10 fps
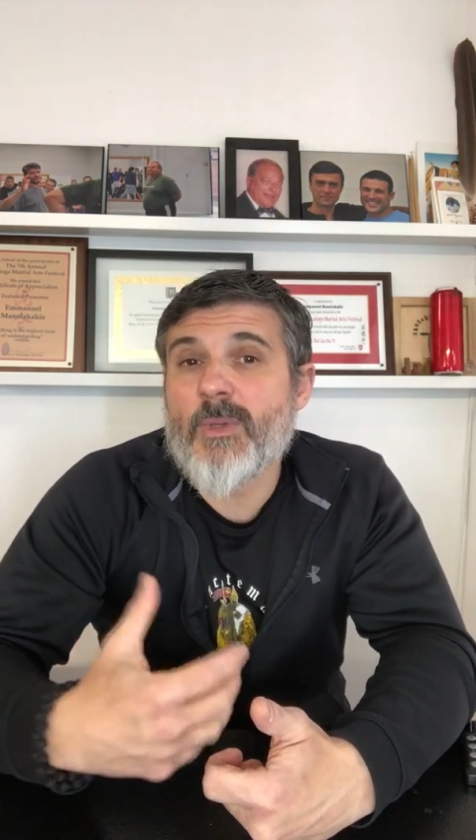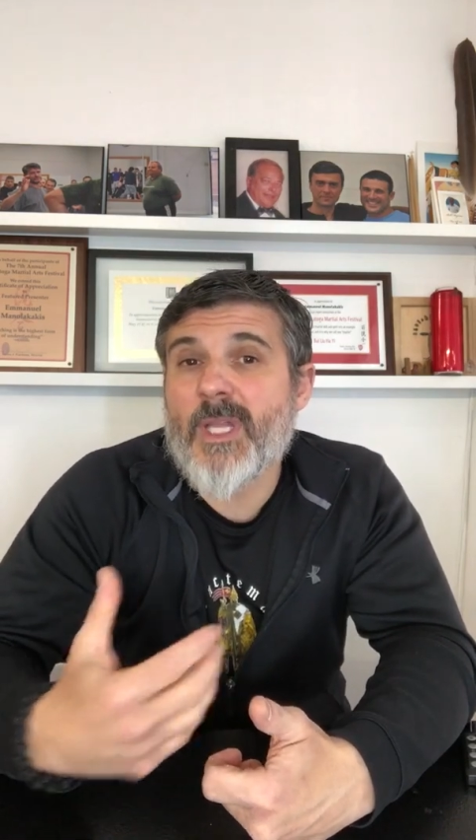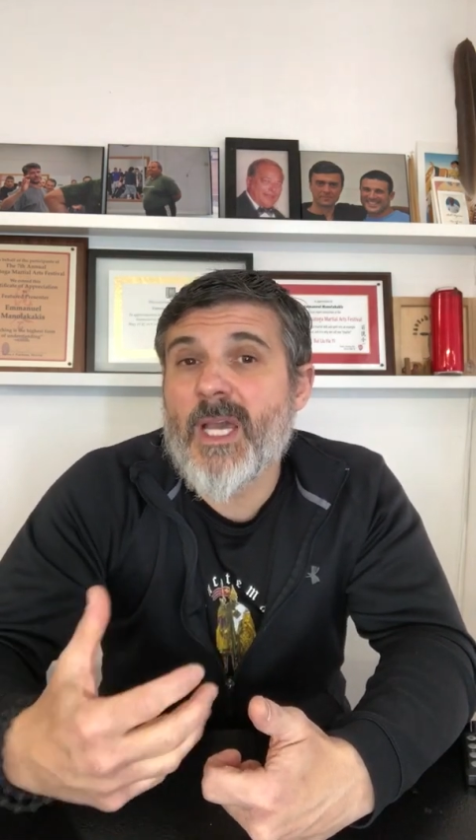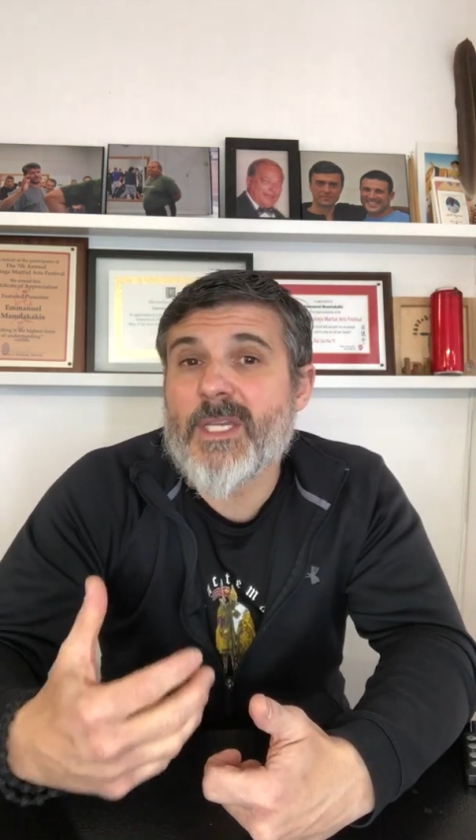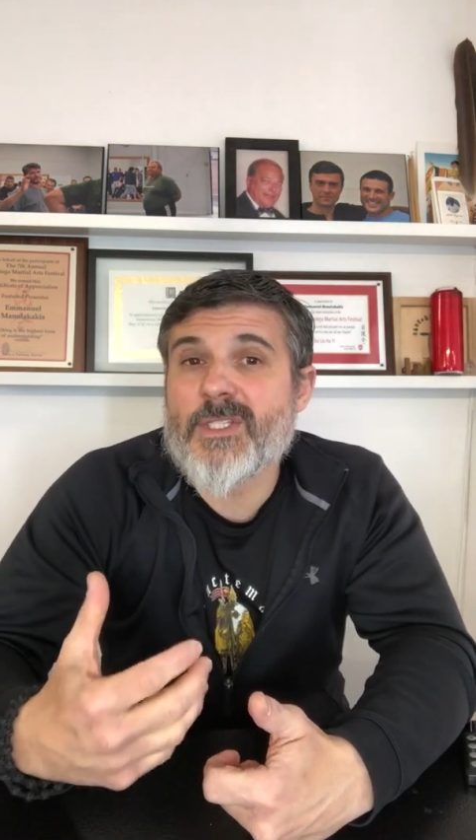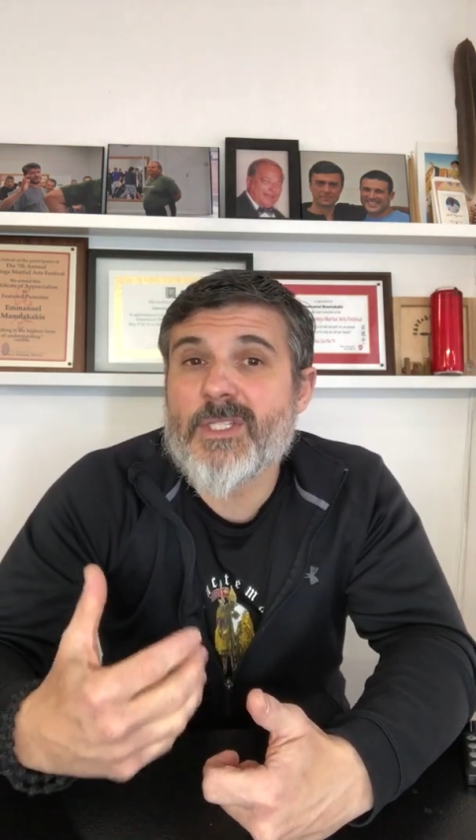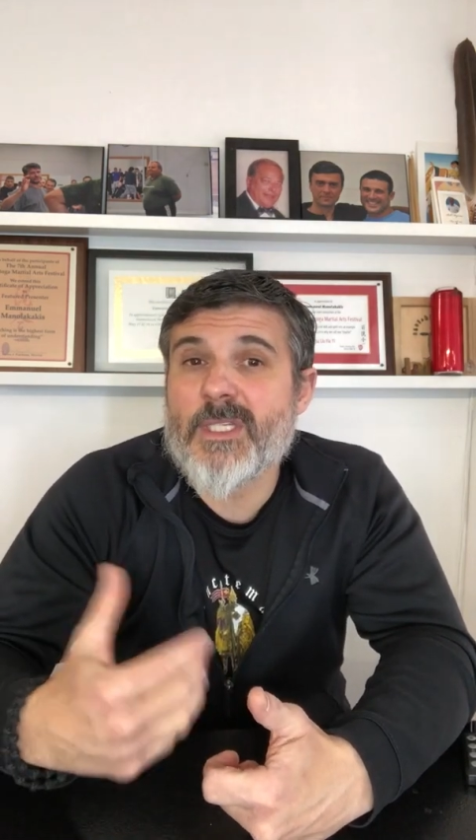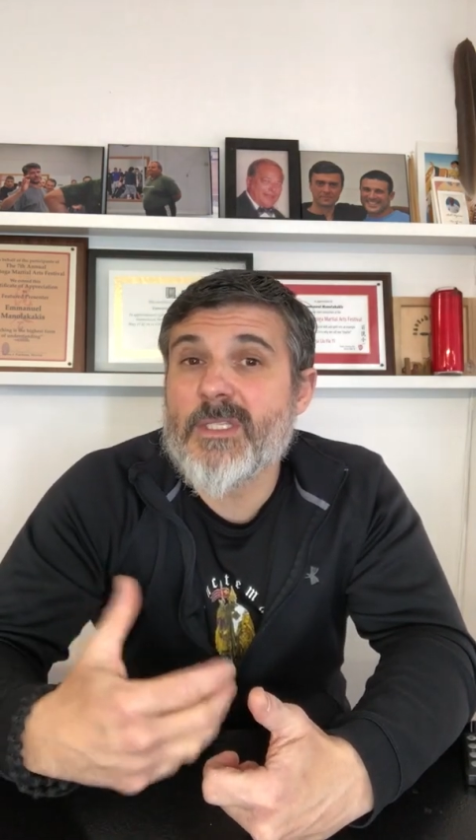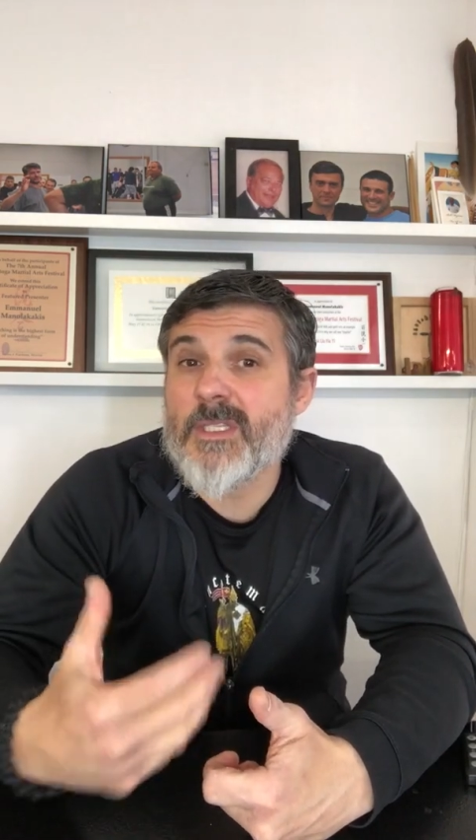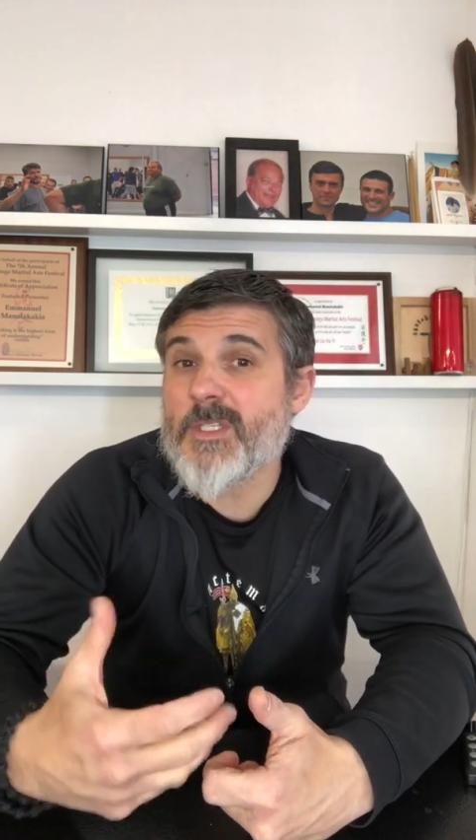relax
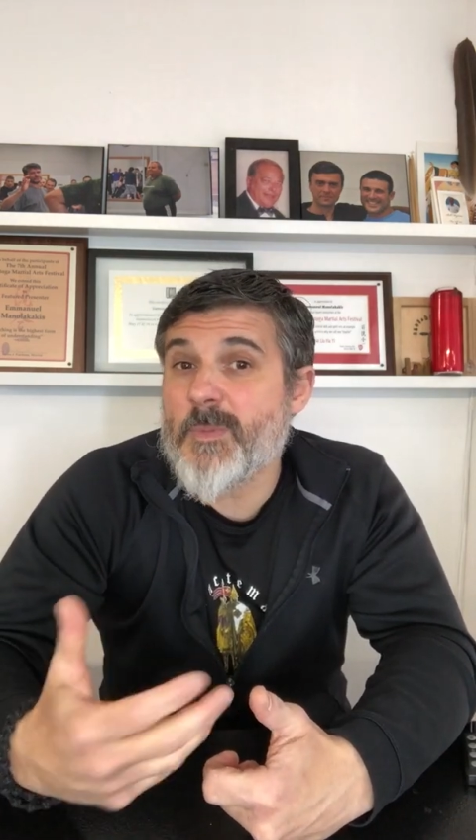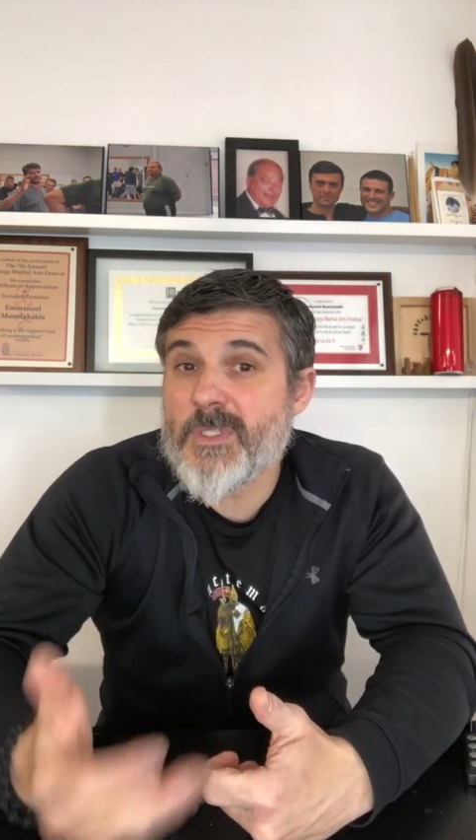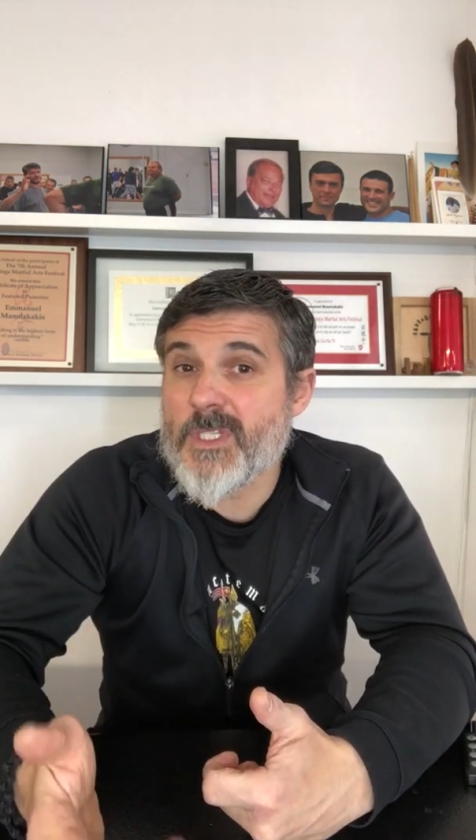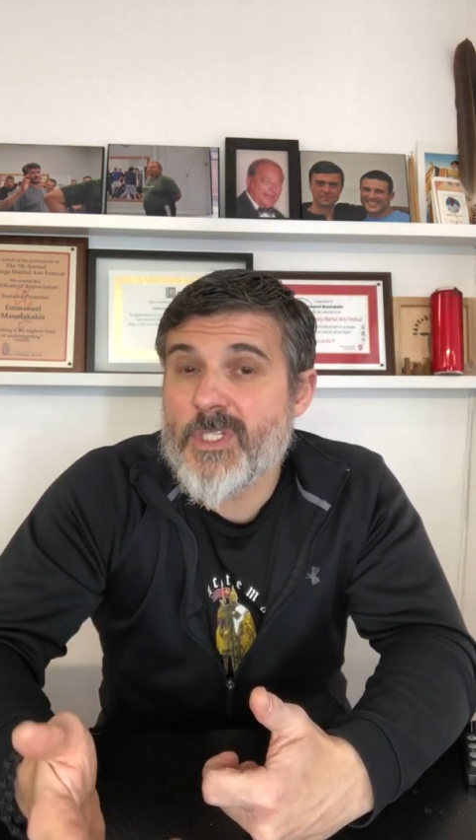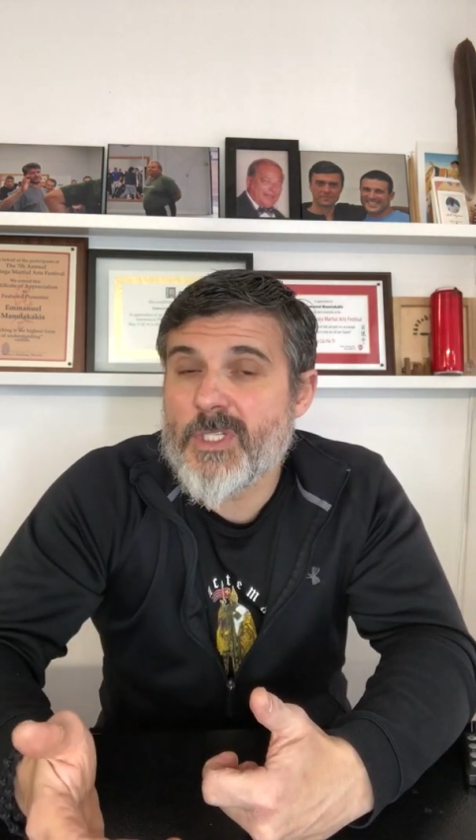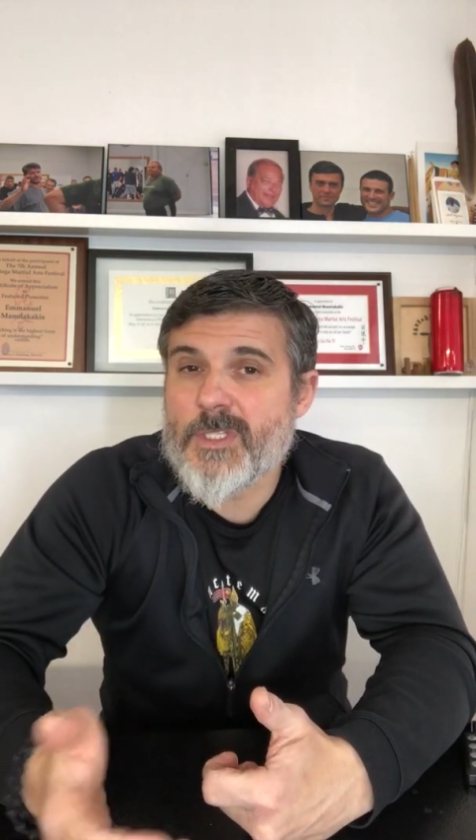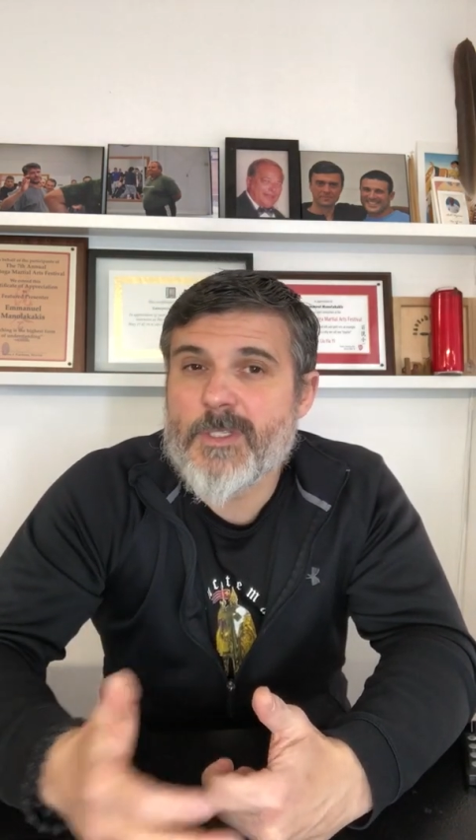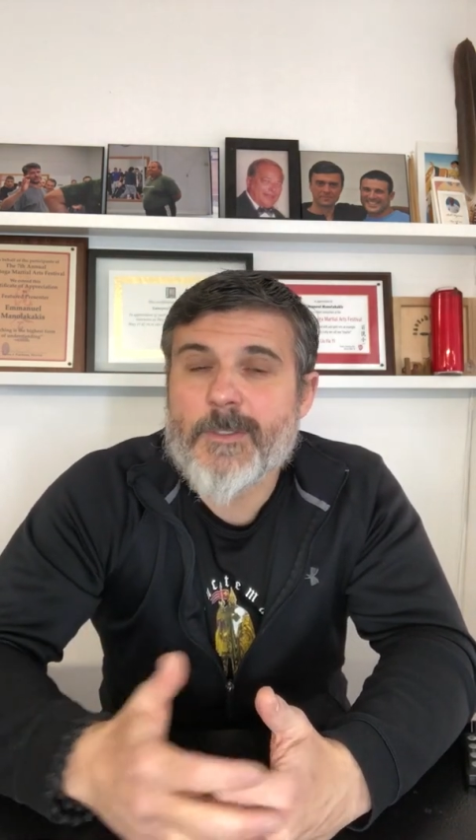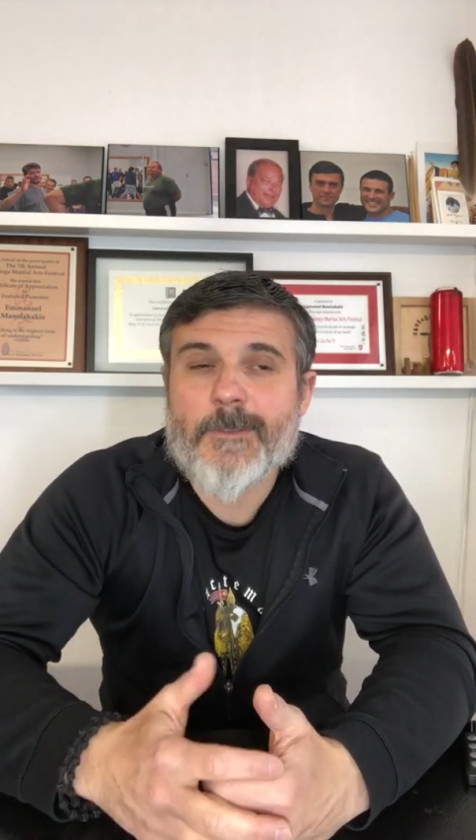into these positions.